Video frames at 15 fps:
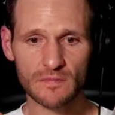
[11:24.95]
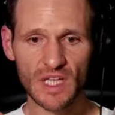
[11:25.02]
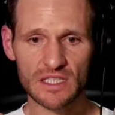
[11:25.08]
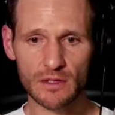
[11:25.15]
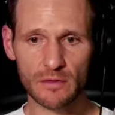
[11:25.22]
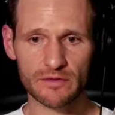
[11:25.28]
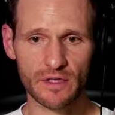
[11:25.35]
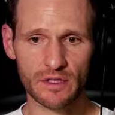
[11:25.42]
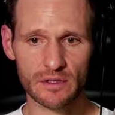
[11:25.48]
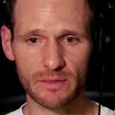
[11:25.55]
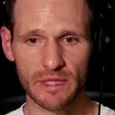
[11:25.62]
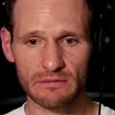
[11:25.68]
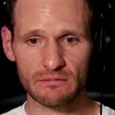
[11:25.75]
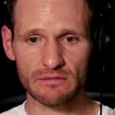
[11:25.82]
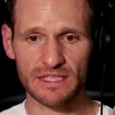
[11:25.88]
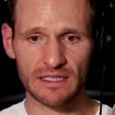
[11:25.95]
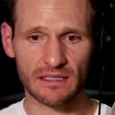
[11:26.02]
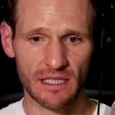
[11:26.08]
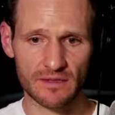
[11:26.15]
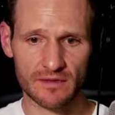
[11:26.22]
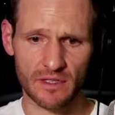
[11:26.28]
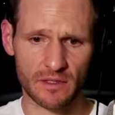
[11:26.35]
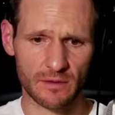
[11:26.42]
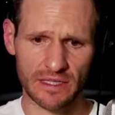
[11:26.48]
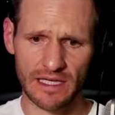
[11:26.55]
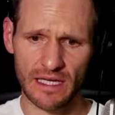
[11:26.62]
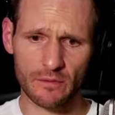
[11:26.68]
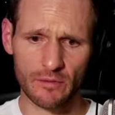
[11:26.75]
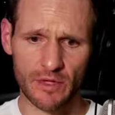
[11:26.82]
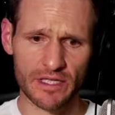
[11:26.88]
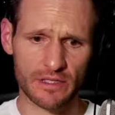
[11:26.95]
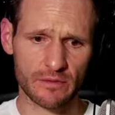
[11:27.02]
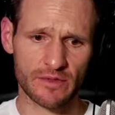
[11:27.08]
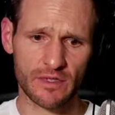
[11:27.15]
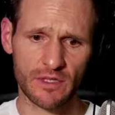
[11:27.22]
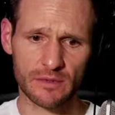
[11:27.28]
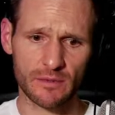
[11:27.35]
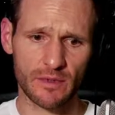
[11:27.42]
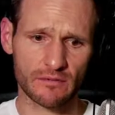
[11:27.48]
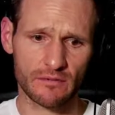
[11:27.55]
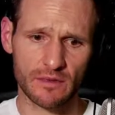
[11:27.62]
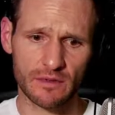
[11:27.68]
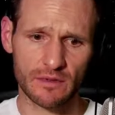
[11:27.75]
So we've talked about deadlines, we talked about calibration, we talked about